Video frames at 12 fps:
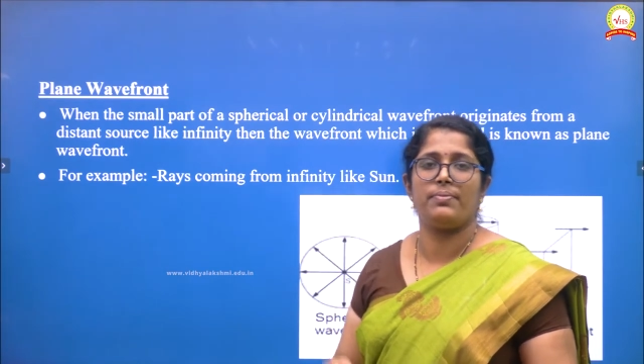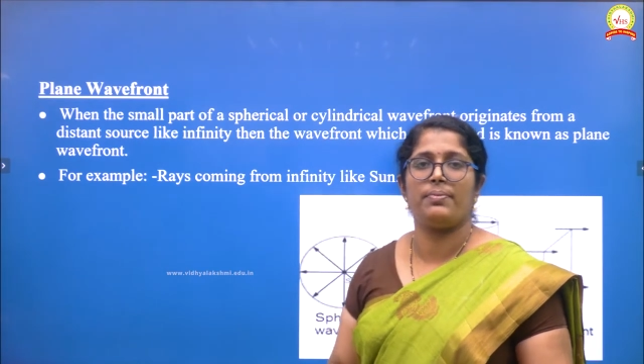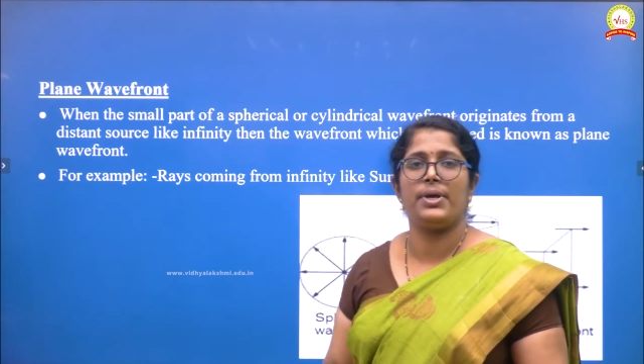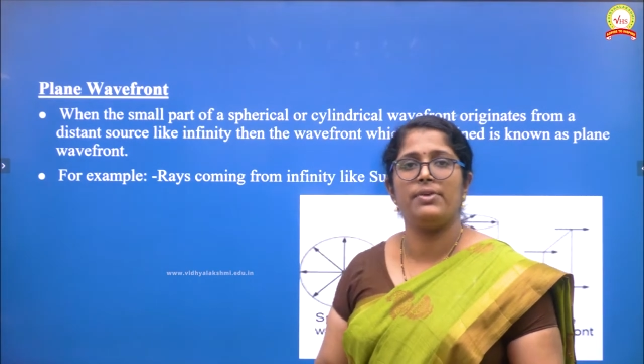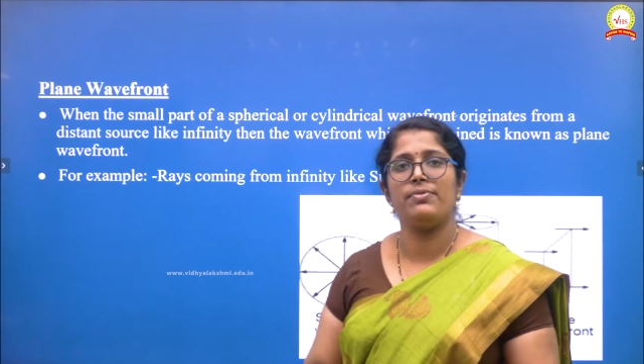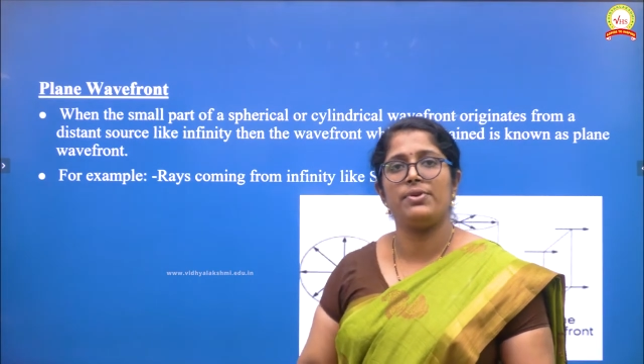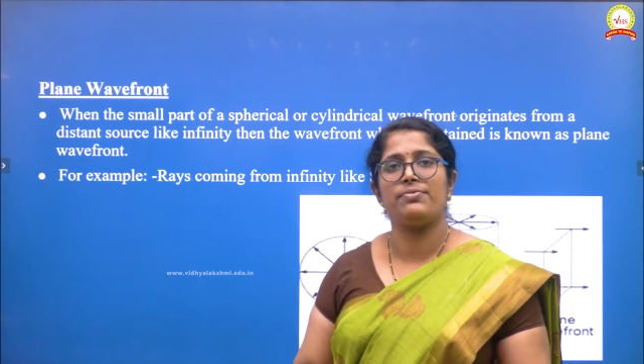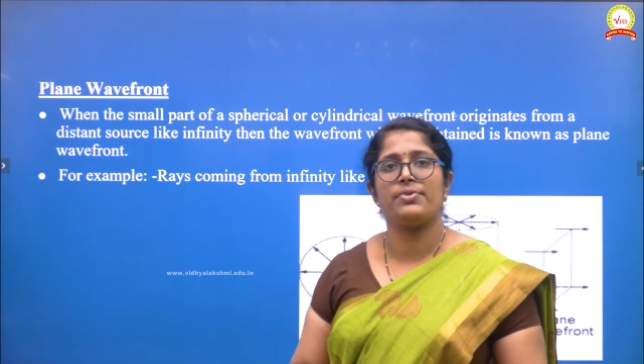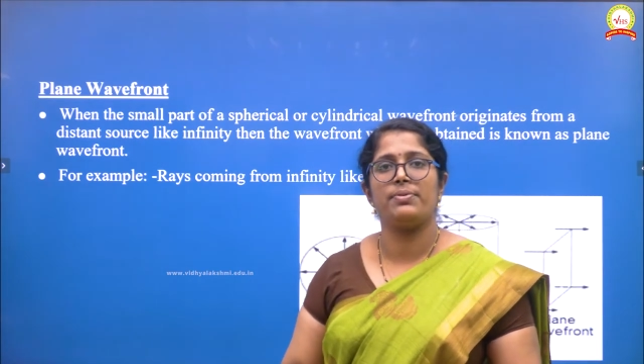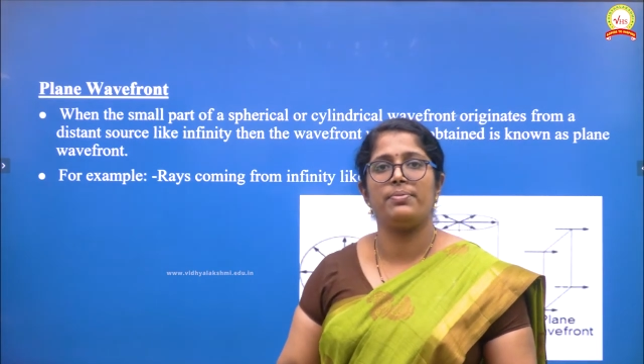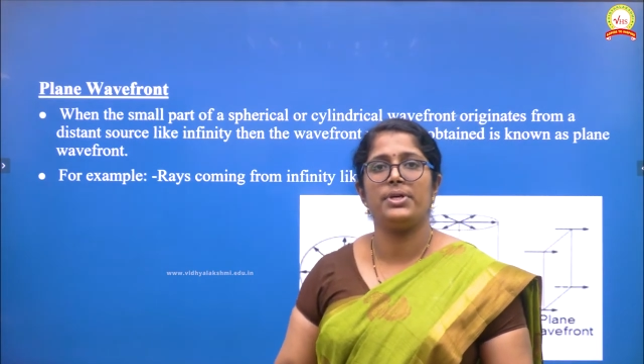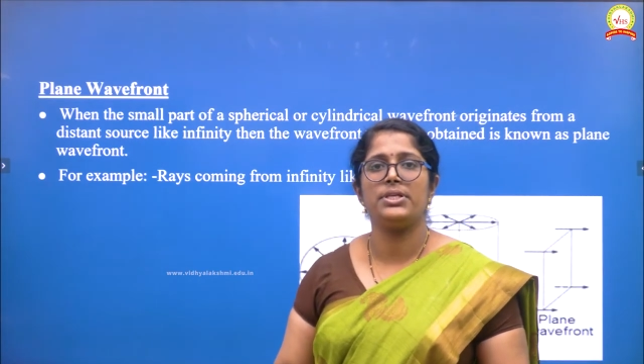Plane
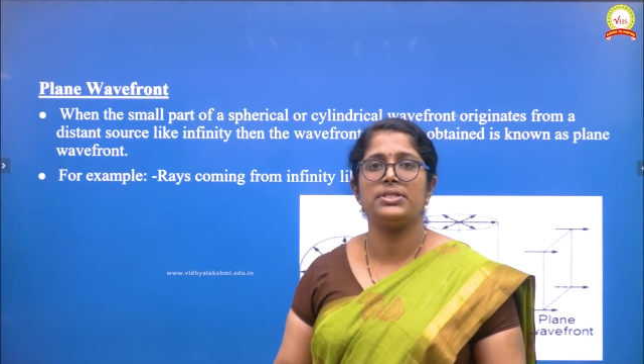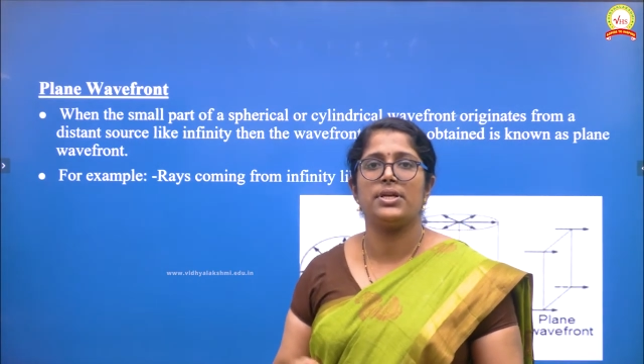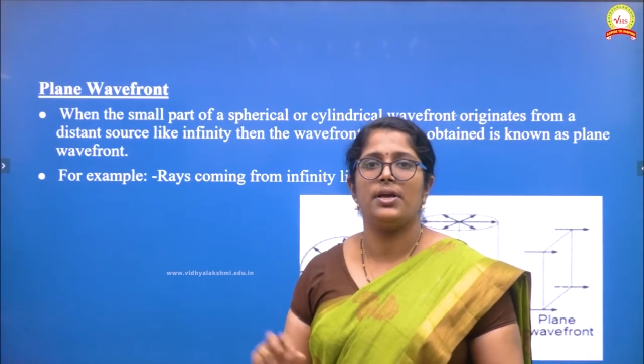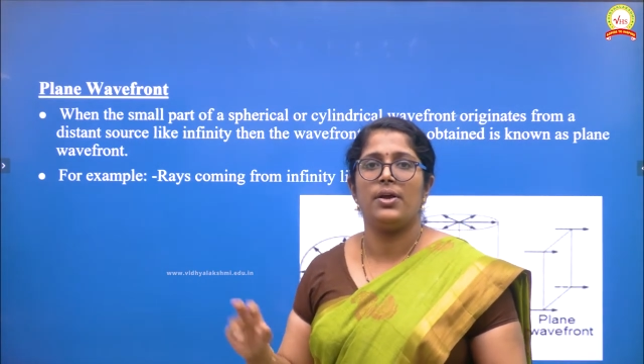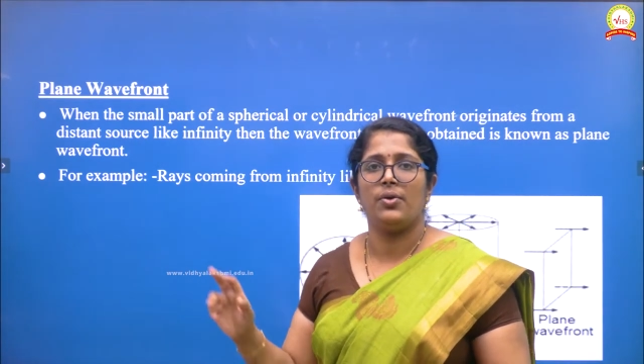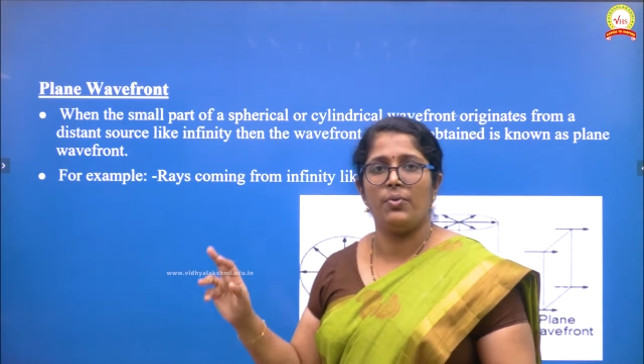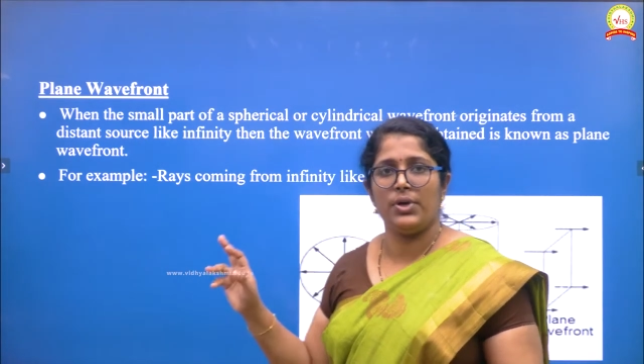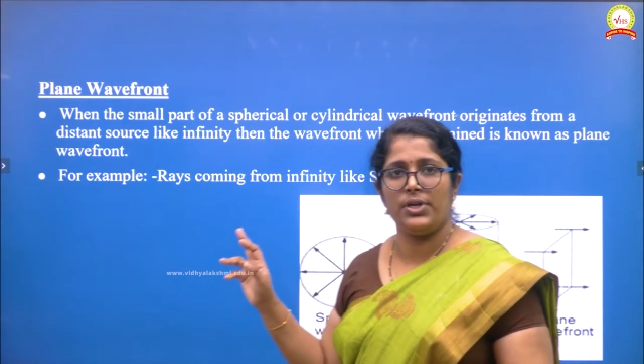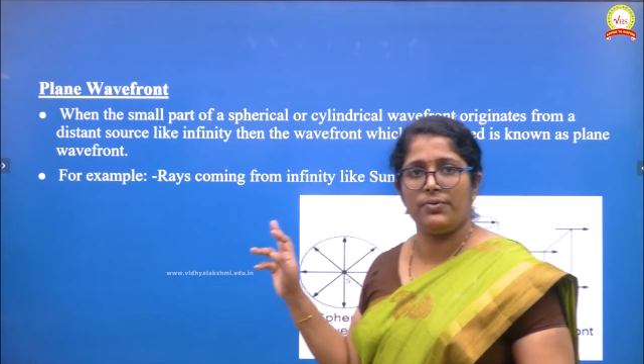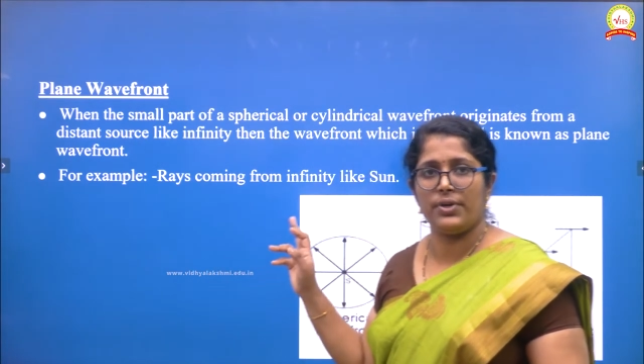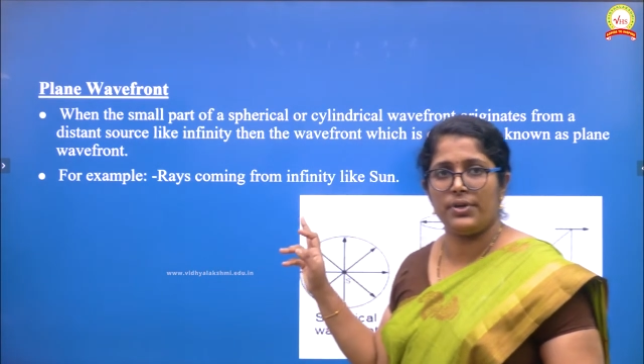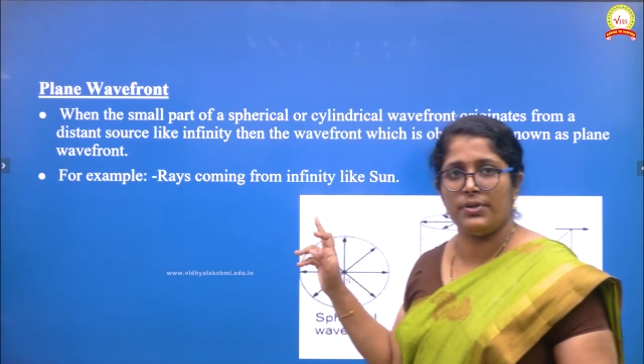wavefront means
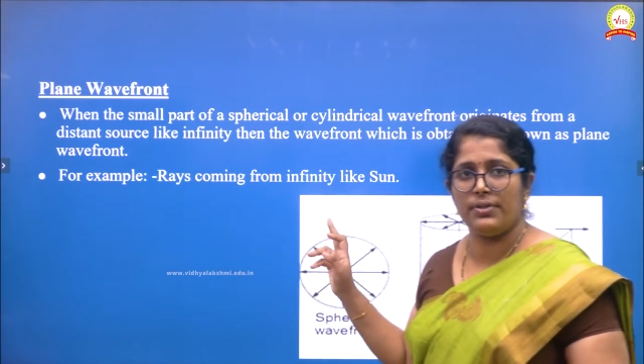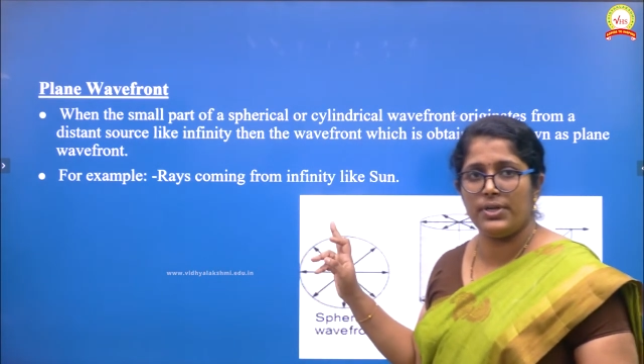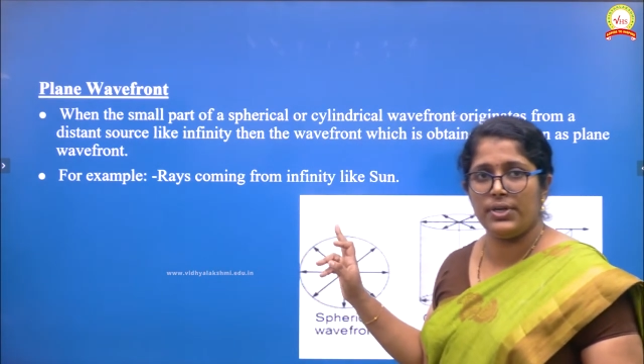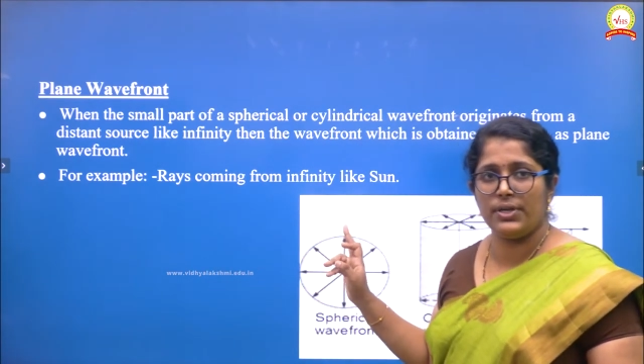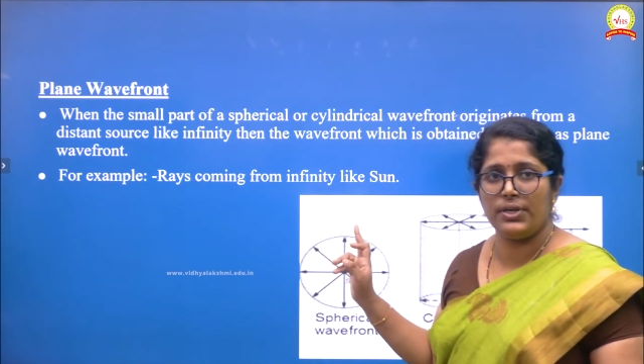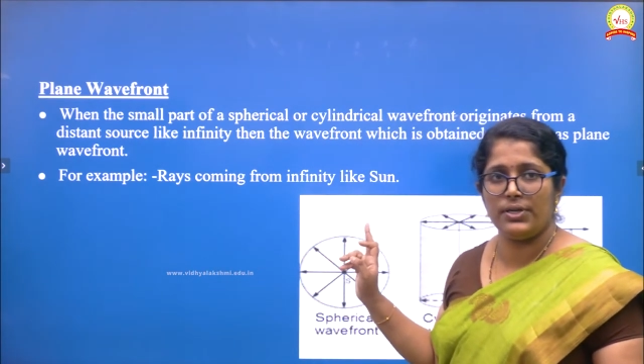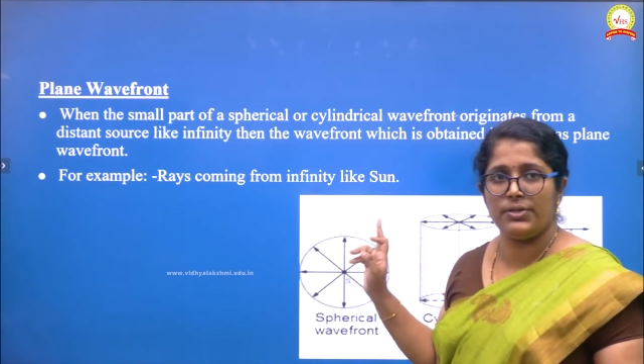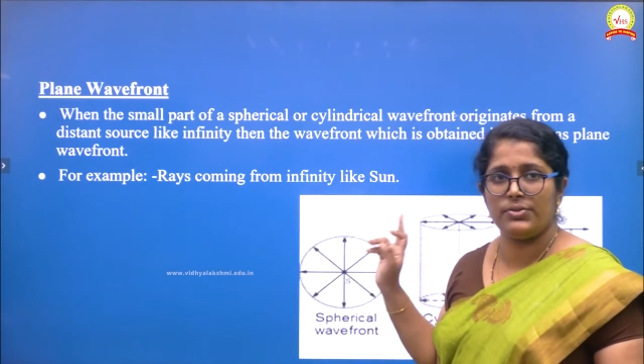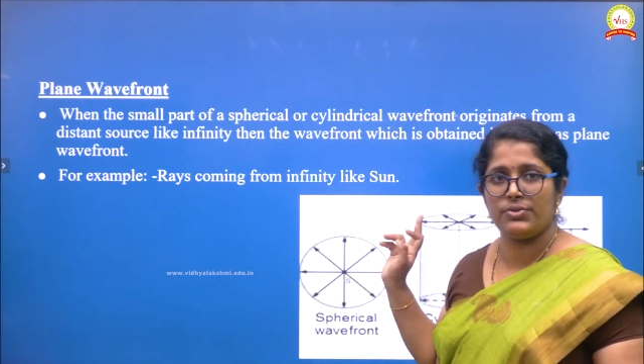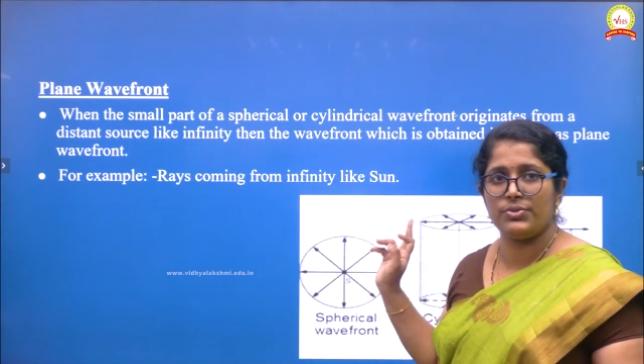whatever the